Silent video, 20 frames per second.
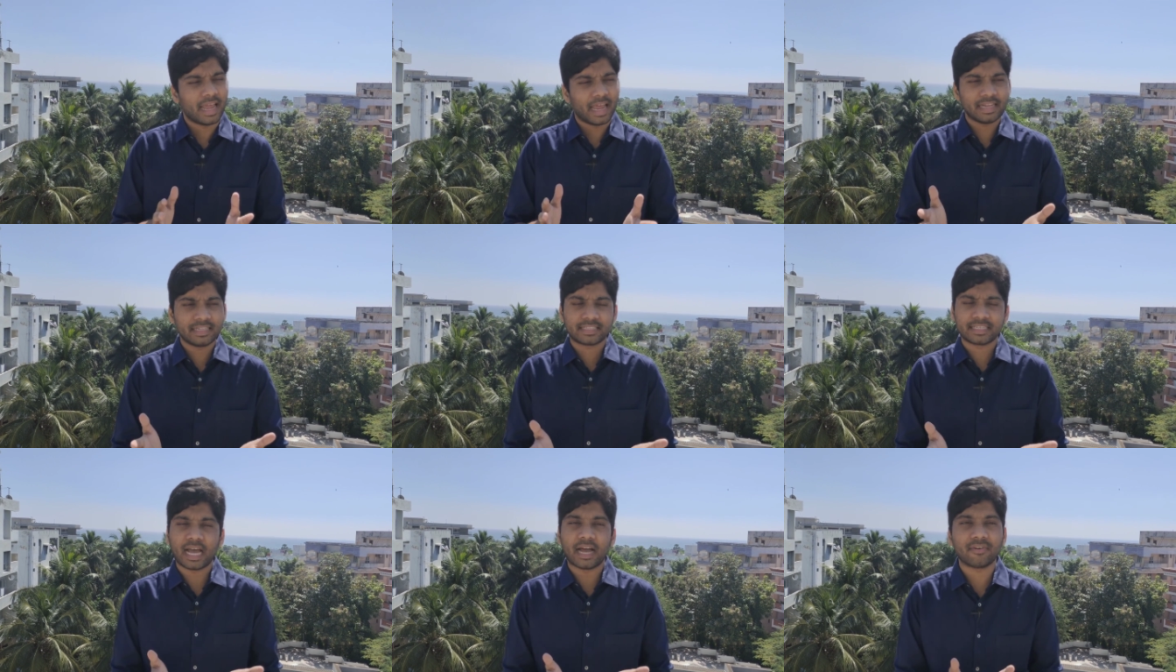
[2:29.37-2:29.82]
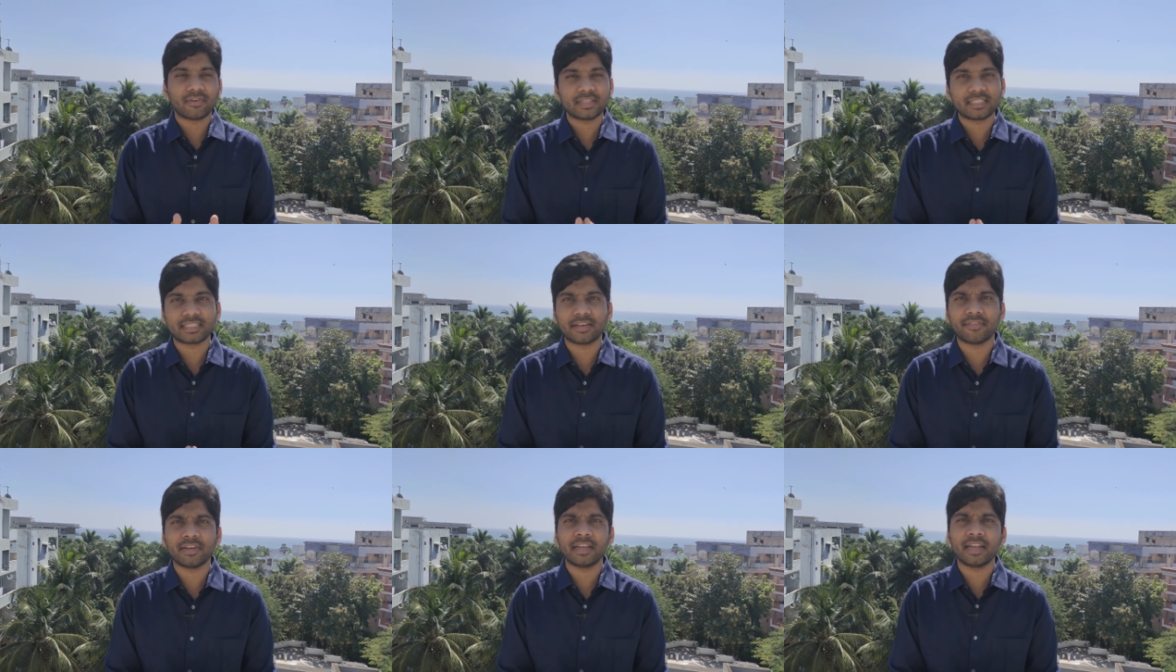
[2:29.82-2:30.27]
And Java
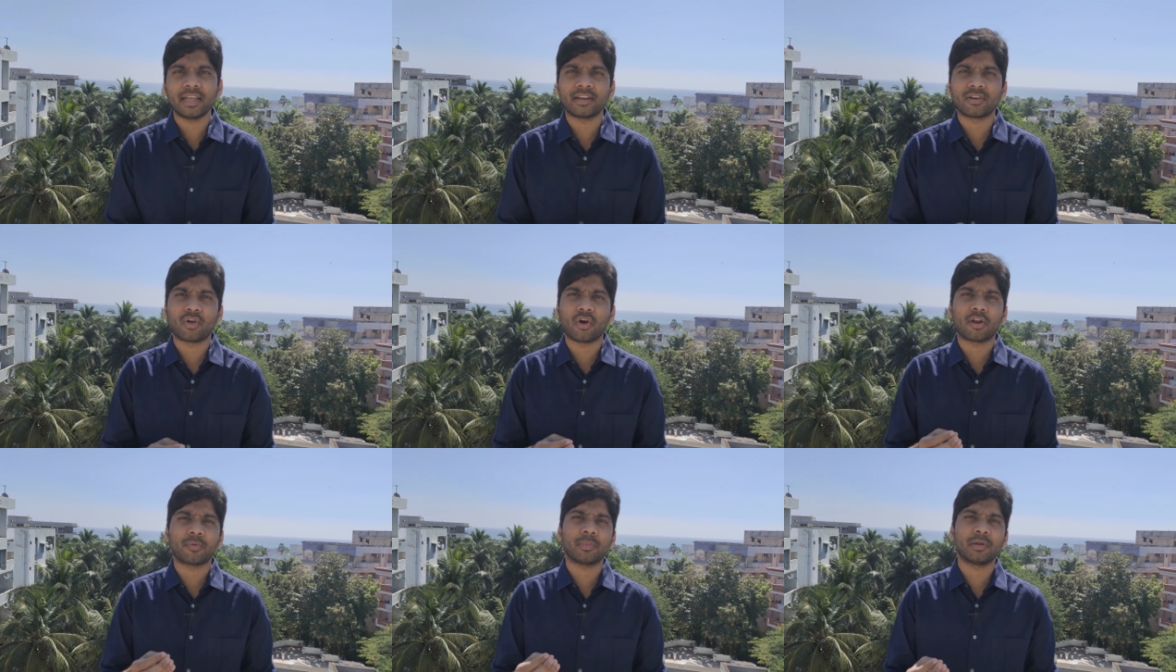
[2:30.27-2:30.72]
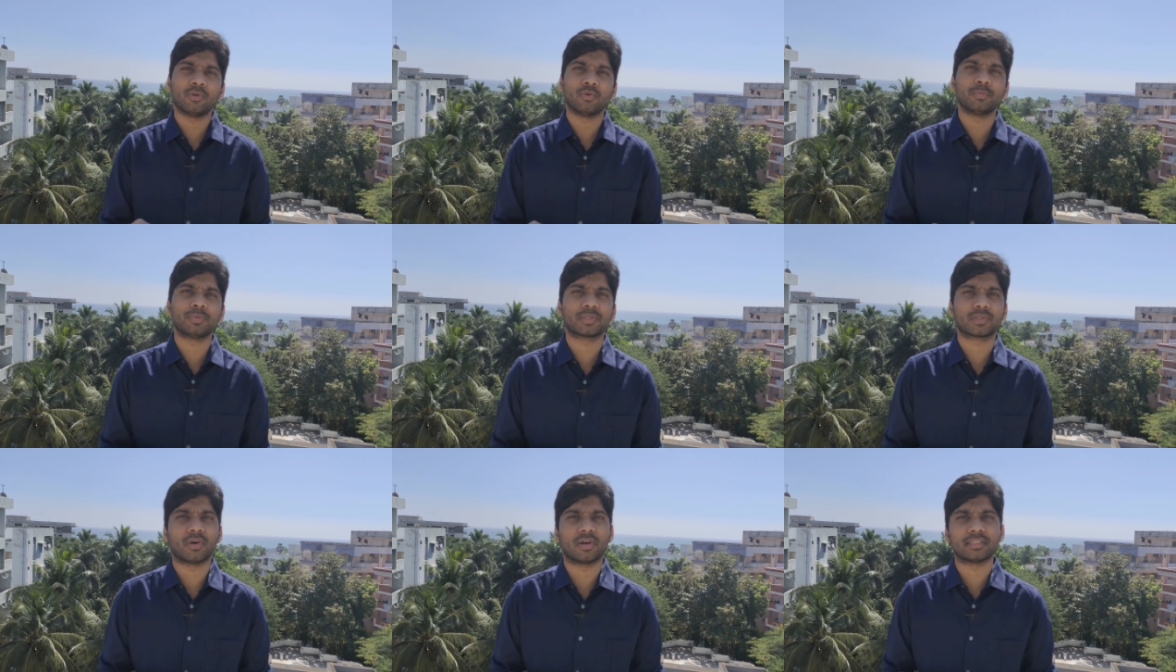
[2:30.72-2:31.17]
7 and normal
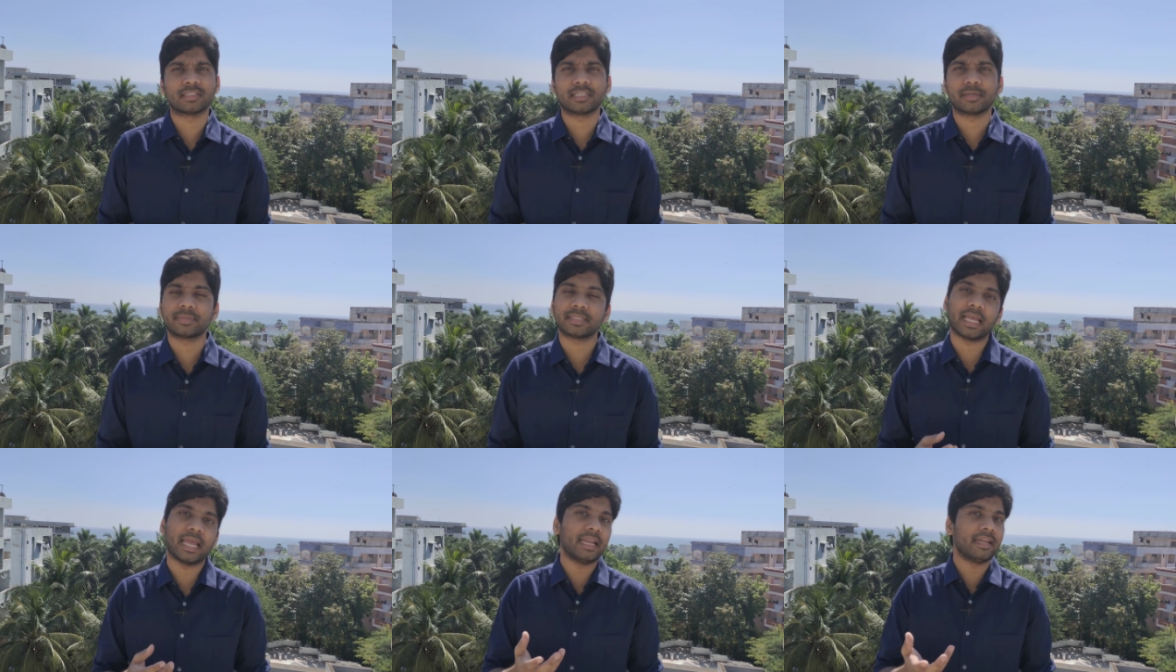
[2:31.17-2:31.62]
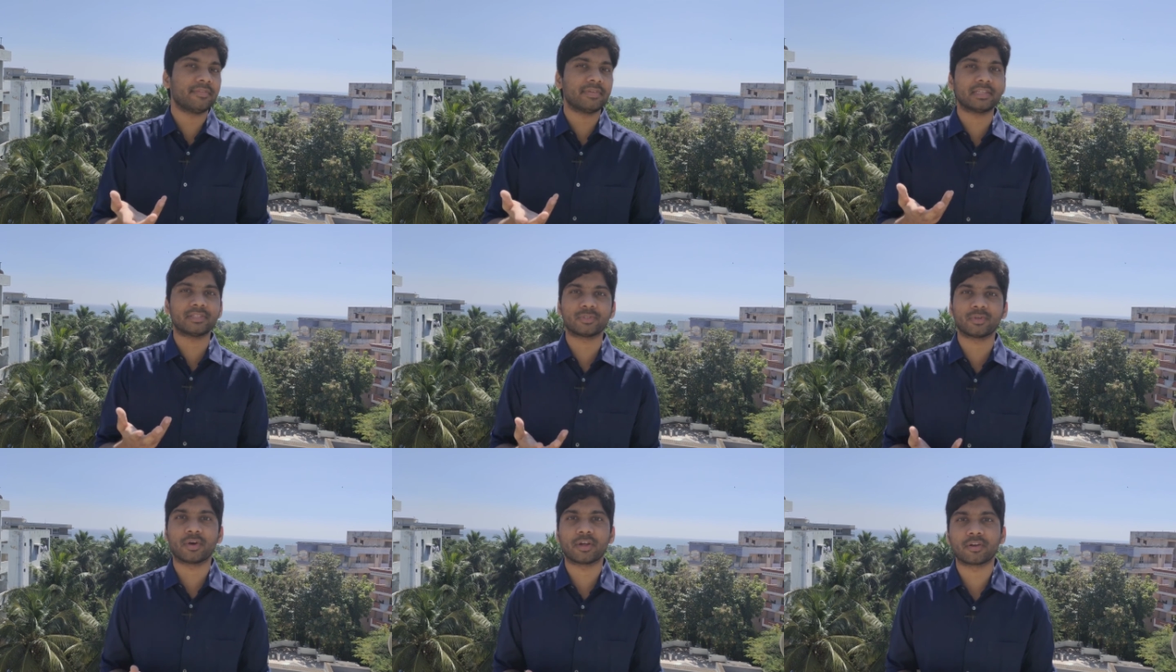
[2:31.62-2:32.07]
OOPS concepts,
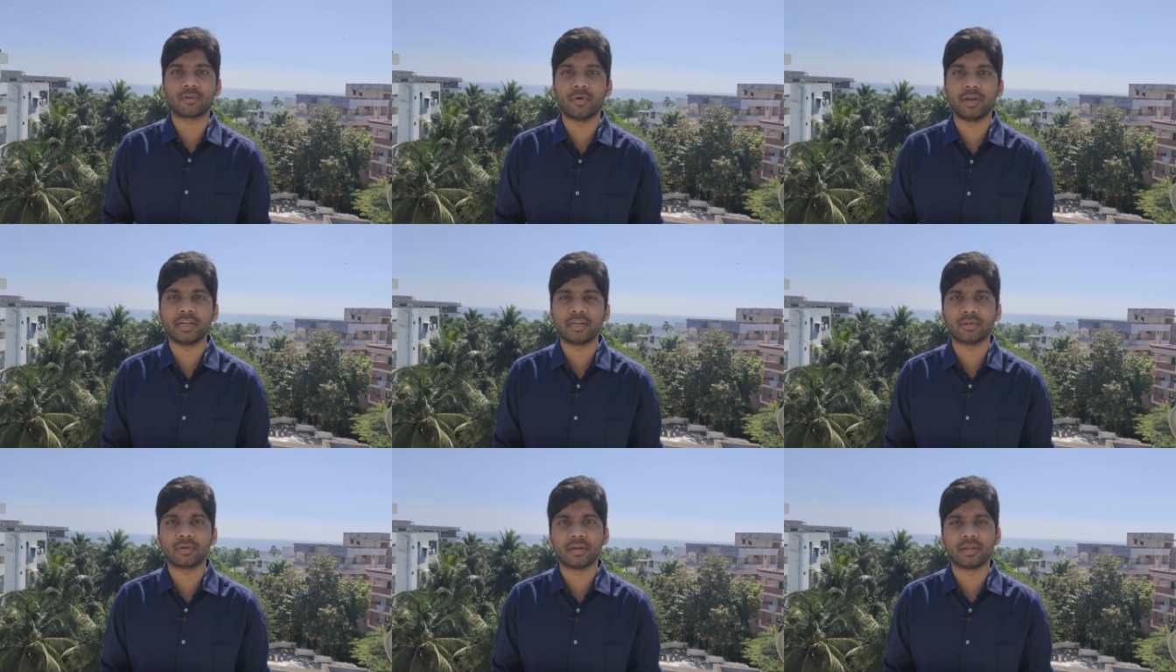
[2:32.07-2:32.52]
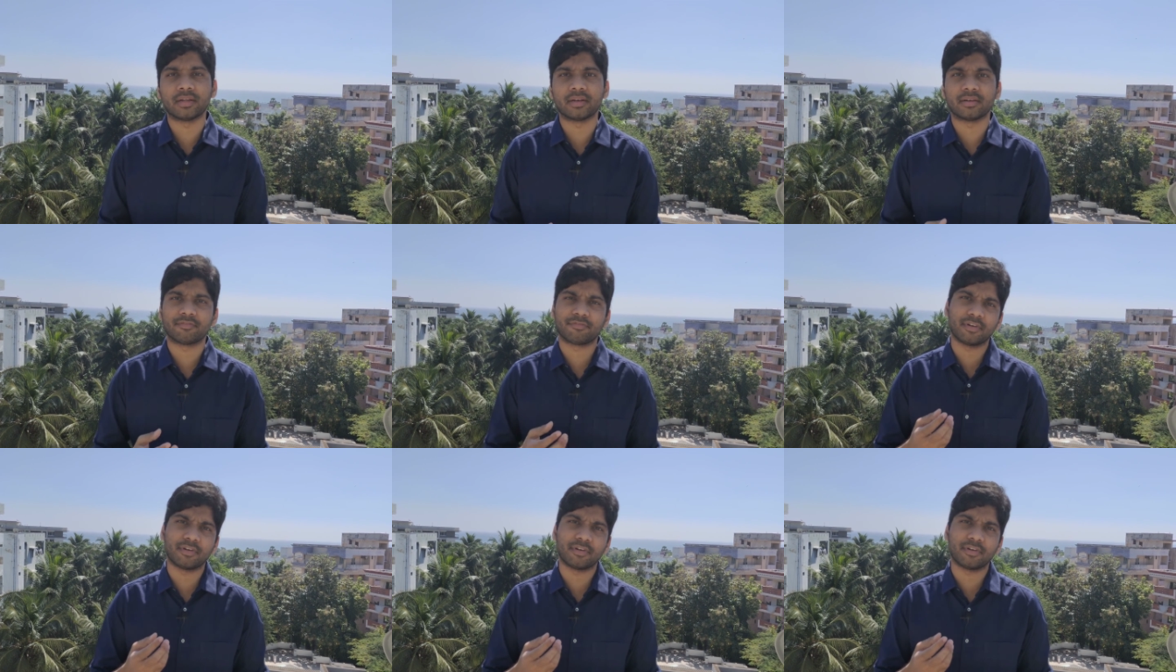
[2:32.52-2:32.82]
anyways, you are going to learn.